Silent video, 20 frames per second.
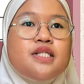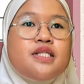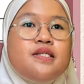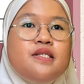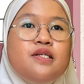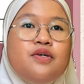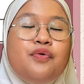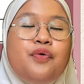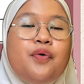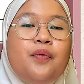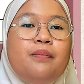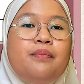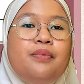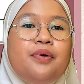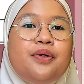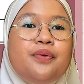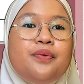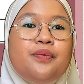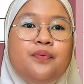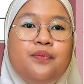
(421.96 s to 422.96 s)

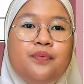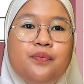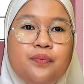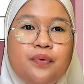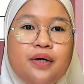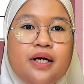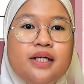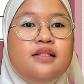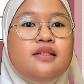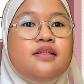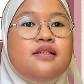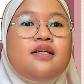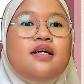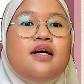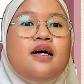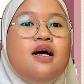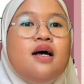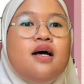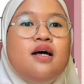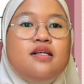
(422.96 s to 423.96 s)
0.1
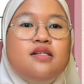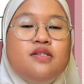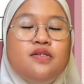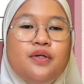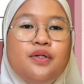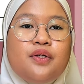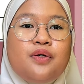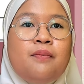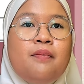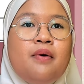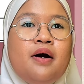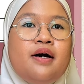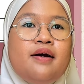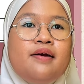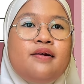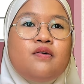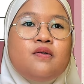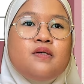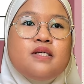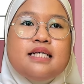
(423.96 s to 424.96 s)
sodium
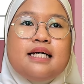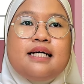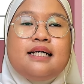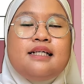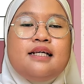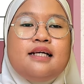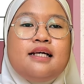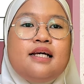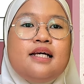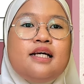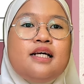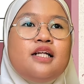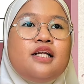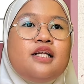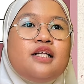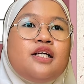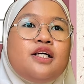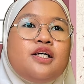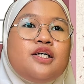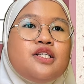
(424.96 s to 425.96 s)
hydroxide
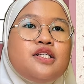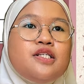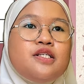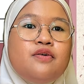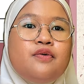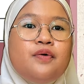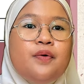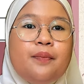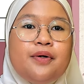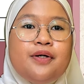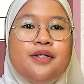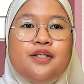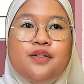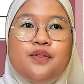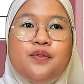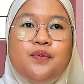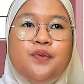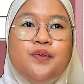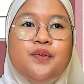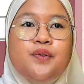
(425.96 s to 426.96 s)
and
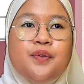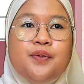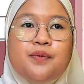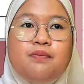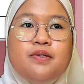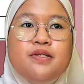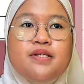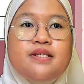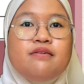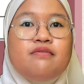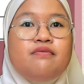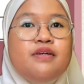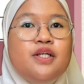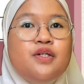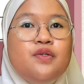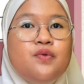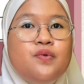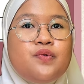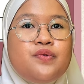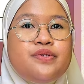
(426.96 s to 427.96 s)
0.2 copper sulfate
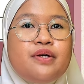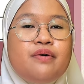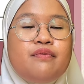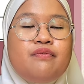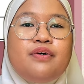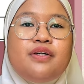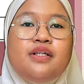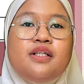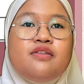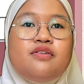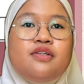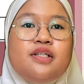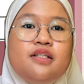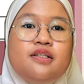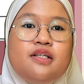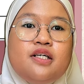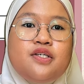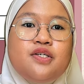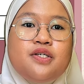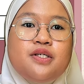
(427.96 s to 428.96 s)
used for the
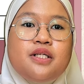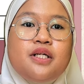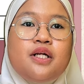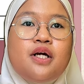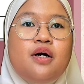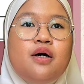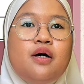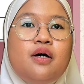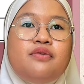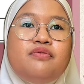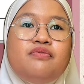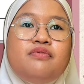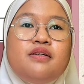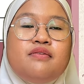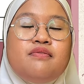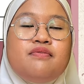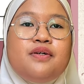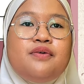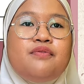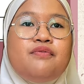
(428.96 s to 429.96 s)
titration of
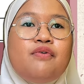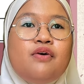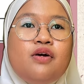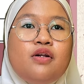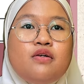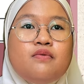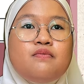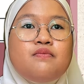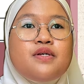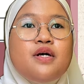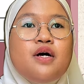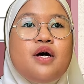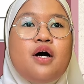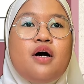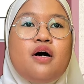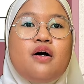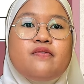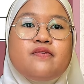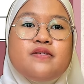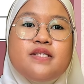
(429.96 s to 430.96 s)
different volumes
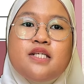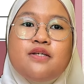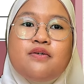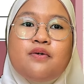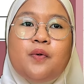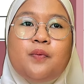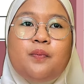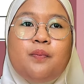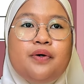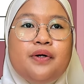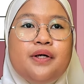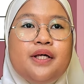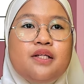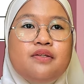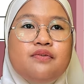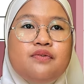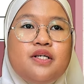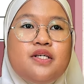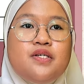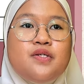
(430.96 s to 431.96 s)
of
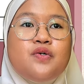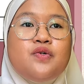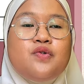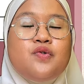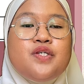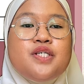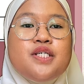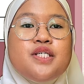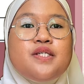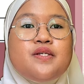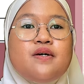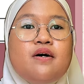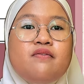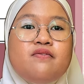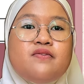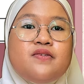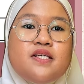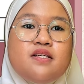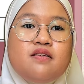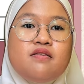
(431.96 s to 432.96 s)
0.3 solutions of
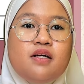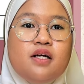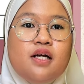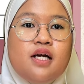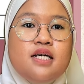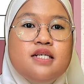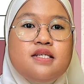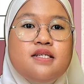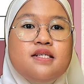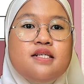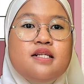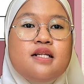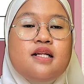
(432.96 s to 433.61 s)
citric acid.